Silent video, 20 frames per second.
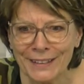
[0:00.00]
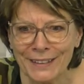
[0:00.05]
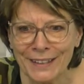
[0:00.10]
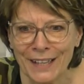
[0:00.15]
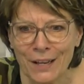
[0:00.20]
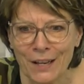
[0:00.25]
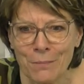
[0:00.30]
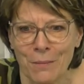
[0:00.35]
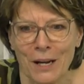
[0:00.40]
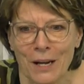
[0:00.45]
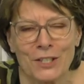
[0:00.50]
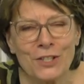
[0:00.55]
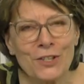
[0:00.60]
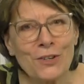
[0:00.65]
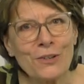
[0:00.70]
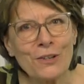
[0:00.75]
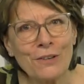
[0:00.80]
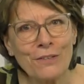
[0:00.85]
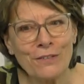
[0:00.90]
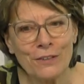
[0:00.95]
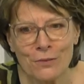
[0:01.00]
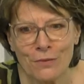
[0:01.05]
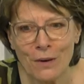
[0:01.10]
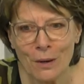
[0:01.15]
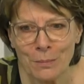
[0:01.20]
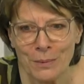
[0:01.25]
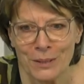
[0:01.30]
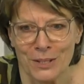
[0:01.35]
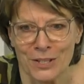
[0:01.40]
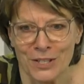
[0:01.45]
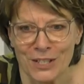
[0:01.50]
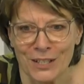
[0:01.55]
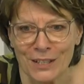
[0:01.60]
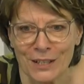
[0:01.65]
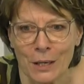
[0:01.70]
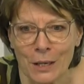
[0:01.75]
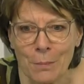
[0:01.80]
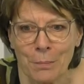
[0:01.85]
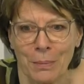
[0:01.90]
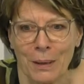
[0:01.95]
Yeah, my geography is rubbish.
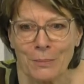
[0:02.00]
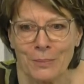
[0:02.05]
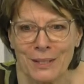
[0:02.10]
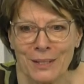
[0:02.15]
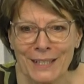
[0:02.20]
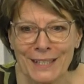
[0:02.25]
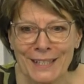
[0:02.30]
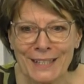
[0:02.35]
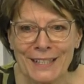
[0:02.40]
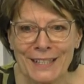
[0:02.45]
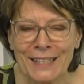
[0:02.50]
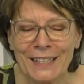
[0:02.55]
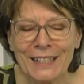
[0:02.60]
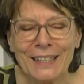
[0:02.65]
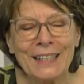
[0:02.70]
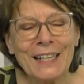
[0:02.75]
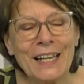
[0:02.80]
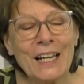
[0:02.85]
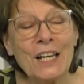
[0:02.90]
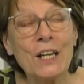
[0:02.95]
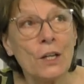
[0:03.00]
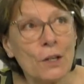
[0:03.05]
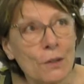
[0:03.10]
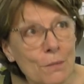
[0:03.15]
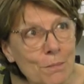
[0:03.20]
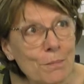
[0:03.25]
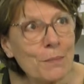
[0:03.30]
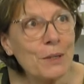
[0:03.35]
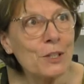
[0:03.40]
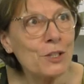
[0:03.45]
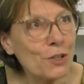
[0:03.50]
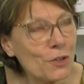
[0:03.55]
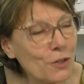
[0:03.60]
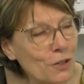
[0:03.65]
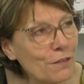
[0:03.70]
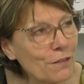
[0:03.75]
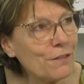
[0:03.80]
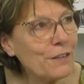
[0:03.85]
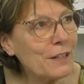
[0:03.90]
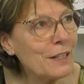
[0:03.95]
Plumstead, yeah. My
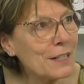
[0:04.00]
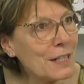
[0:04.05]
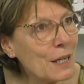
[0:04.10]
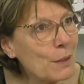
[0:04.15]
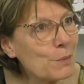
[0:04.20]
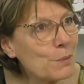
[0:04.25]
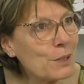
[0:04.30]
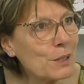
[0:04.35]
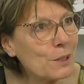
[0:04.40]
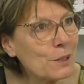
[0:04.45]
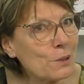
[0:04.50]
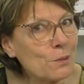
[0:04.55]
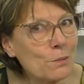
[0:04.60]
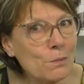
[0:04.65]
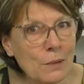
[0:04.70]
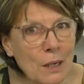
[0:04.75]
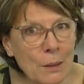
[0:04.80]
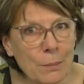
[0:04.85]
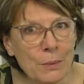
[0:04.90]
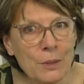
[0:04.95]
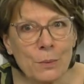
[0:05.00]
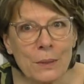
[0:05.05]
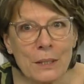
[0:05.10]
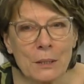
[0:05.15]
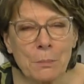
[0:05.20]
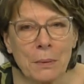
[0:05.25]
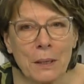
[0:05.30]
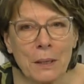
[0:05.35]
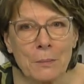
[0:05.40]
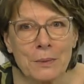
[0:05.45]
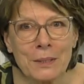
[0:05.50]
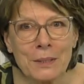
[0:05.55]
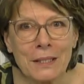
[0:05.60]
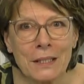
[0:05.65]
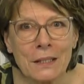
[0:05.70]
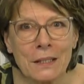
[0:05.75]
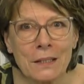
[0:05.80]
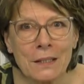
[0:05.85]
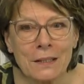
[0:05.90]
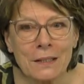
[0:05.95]
geography is absolute rubbish. Where's
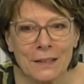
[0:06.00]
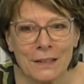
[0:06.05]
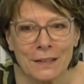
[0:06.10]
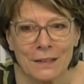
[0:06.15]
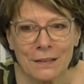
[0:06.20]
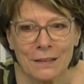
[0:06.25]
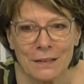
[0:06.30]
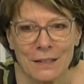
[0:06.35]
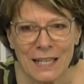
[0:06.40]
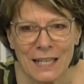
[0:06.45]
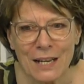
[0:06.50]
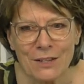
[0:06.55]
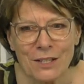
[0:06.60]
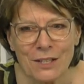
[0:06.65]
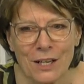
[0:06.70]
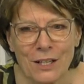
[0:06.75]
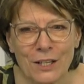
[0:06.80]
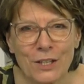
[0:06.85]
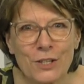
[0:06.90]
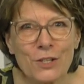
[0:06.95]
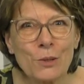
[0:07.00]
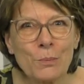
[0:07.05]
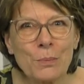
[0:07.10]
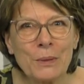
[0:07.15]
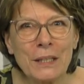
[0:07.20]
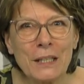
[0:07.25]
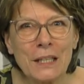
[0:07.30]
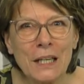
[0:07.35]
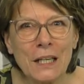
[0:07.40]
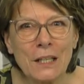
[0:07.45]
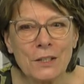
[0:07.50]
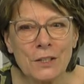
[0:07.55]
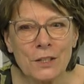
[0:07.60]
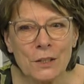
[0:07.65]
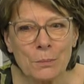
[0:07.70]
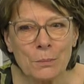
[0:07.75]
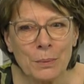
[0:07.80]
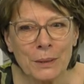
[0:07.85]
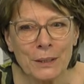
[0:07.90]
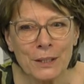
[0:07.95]
Plumstead? Sounds like it should be in
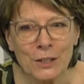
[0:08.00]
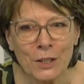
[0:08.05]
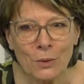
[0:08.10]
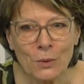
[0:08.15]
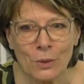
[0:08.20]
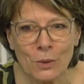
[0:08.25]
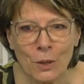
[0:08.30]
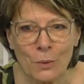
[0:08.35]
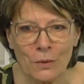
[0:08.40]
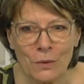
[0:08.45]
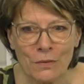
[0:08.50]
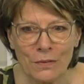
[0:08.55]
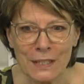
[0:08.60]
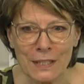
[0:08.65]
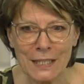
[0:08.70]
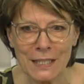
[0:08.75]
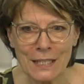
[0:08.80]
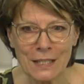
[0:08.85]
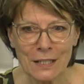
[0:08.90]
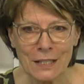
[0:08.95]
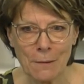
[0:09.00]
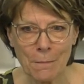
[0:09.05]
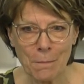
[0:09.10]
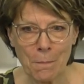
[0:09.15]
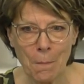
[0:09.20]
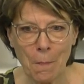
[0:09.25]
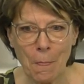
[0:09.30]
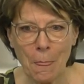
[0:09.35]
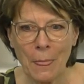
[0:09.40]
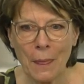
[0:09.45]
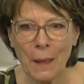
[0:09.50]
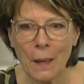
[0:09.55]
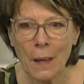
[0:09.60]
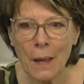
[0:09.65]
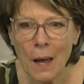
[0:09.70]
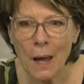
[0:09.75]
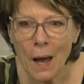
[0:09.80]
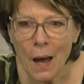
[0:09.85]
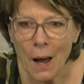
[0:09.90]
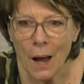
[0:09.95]
London, but I don't know if it is.
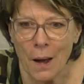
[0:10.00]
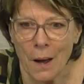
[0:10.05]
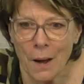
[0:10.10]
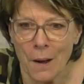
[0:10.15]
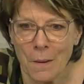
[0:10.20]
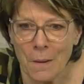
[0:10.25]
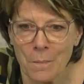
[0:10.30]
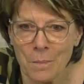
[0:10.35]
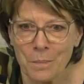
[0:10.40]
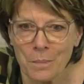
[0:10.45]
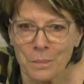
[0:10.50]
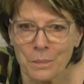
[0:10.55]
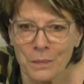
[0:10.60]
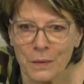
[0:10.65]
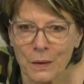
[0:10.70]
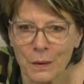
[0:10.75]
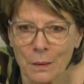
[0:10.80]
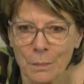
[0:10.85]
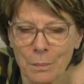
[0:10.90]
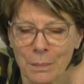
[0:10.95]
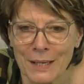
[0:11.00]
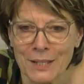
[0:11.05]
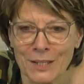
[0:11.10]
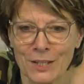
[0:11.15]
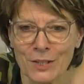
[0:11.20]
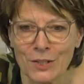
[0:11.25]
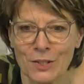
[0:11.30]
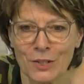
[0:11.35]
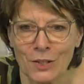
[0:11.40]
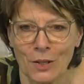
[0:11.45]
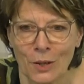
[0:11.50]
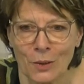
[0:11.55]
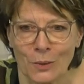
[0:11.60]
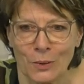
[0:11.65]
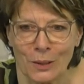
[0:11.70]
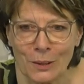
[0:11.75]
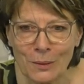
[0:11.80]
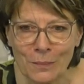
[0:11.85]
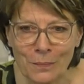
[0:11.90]
Uh, Basingstoke.